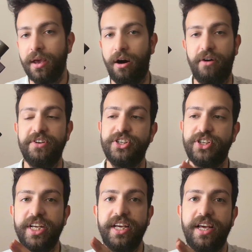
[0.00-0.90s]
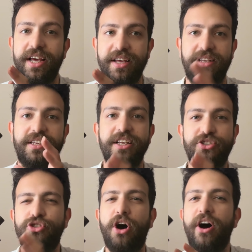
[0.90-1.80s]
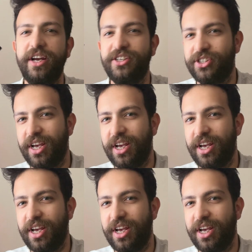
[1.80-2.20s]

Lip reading: obviously it dies